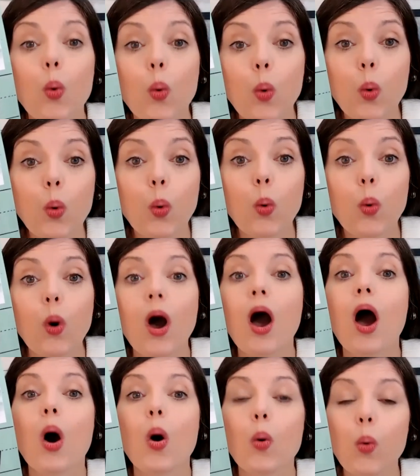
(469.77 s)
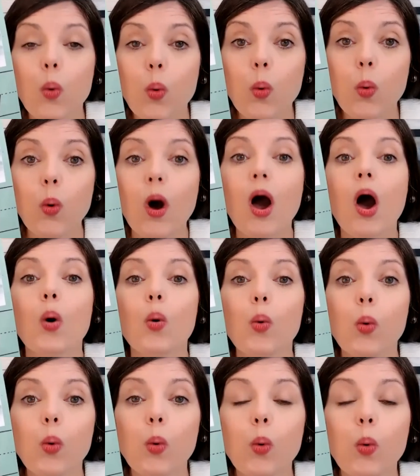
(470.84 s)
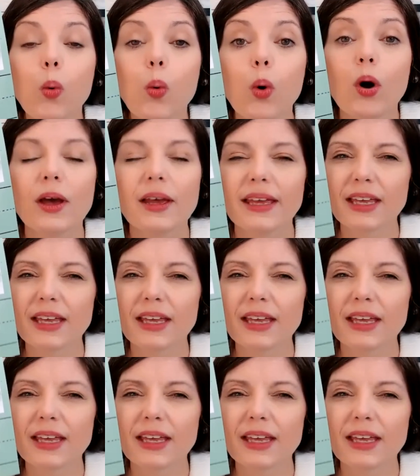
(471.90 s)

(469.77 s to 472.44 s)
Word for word: Ooh, ooh, ooh.